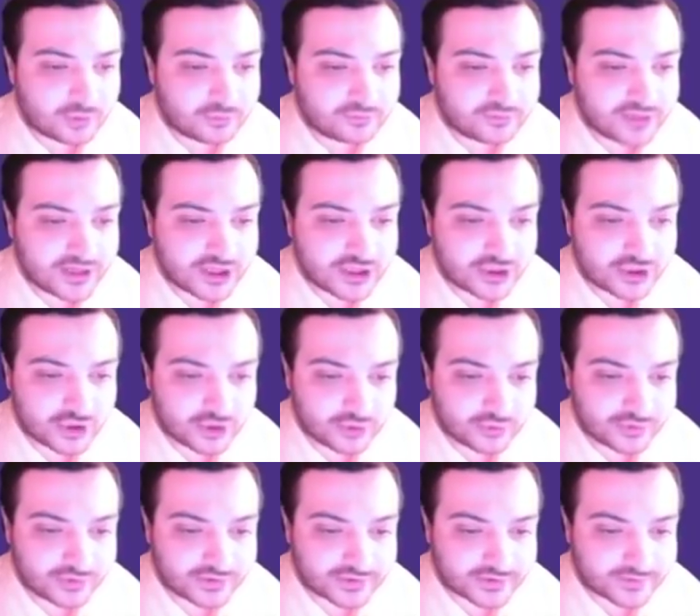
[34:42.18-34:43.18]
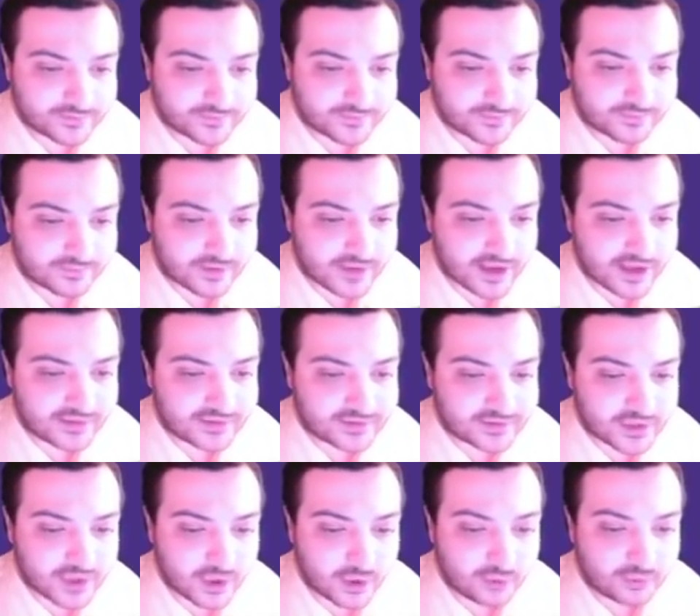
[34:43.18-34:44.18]
issues. And
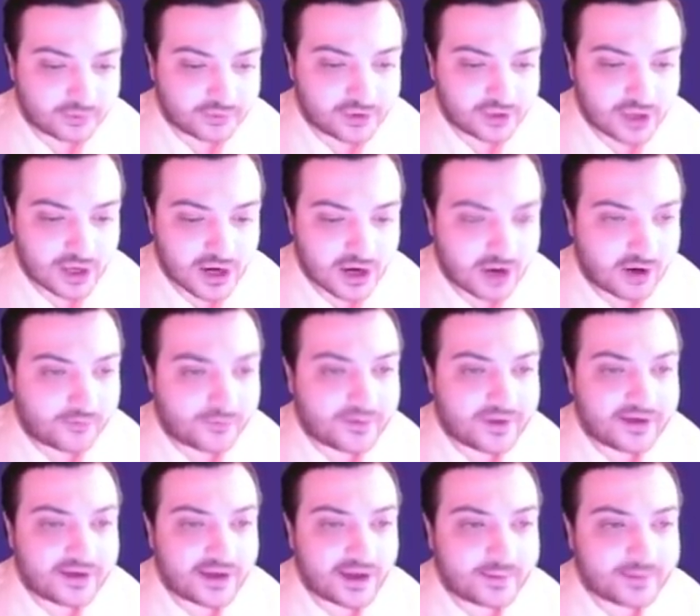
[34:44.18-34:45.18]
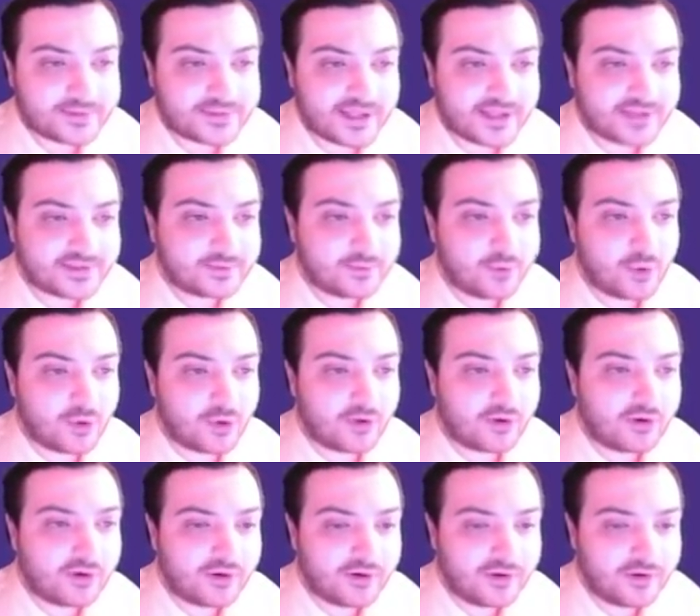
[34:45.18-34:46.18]
so, oftentimes that's
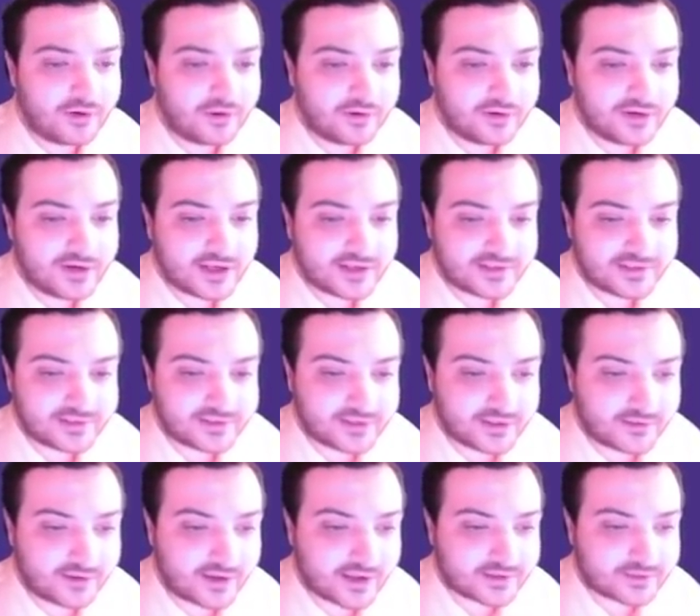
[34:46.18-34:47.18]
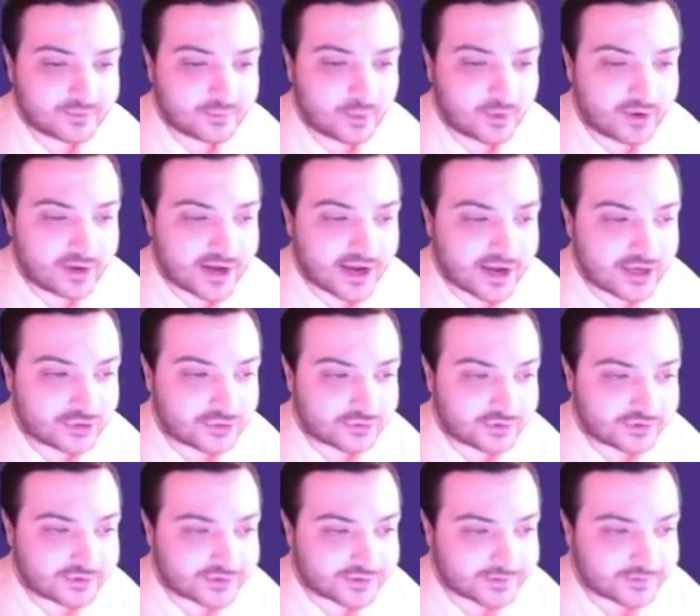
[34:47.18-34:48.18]
more necessary, that's more
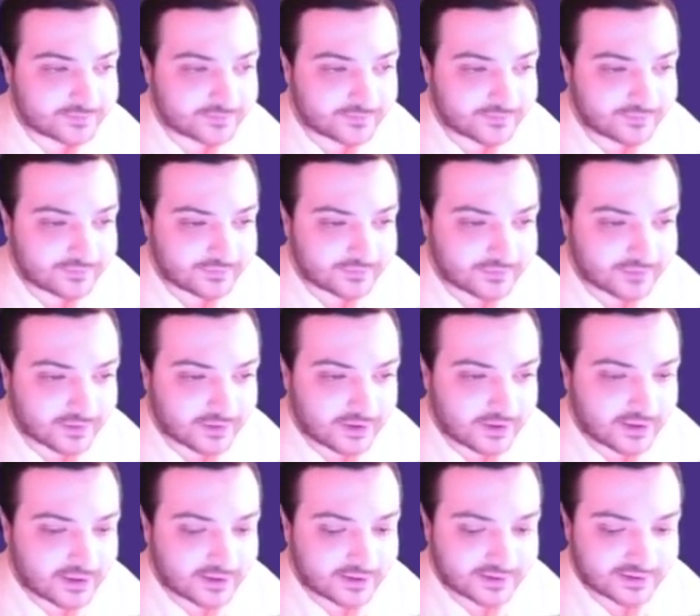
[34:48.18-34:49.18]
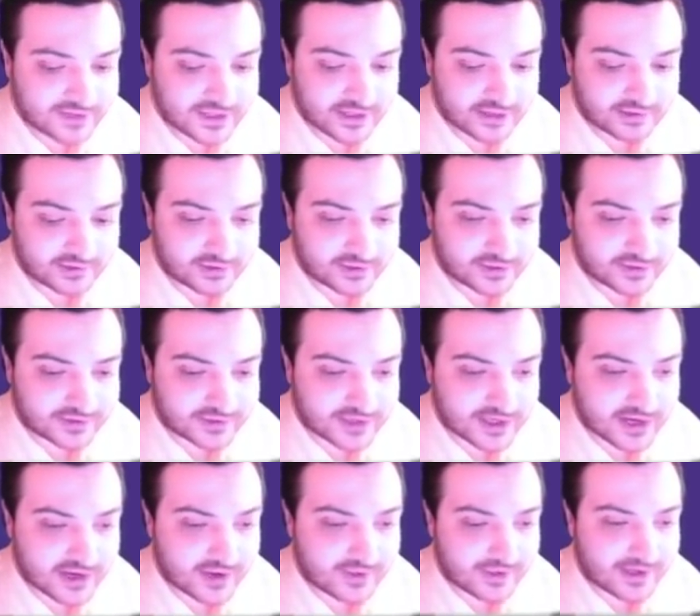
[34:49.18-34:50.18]
dangerous. Let's take a look and see
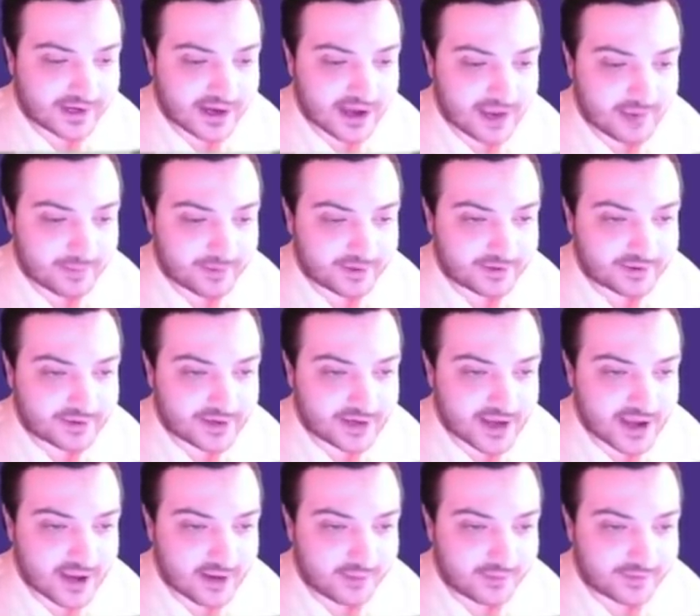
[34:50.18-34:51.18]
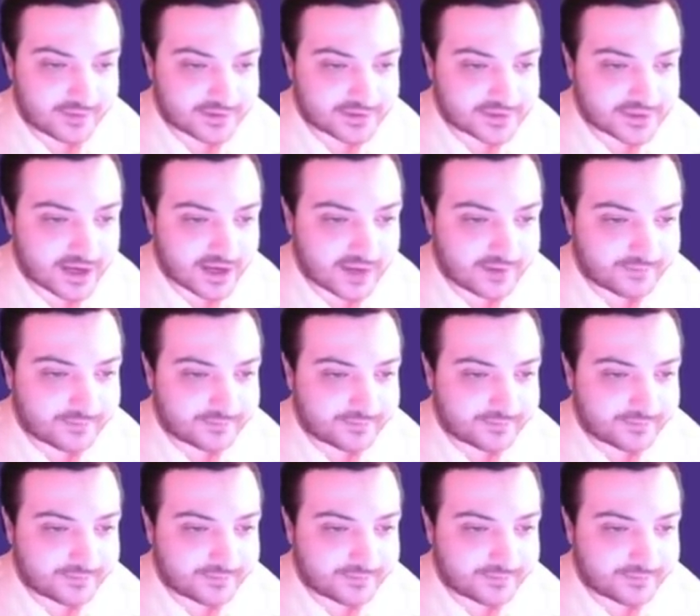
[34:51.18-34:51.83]
how that happened now in this game.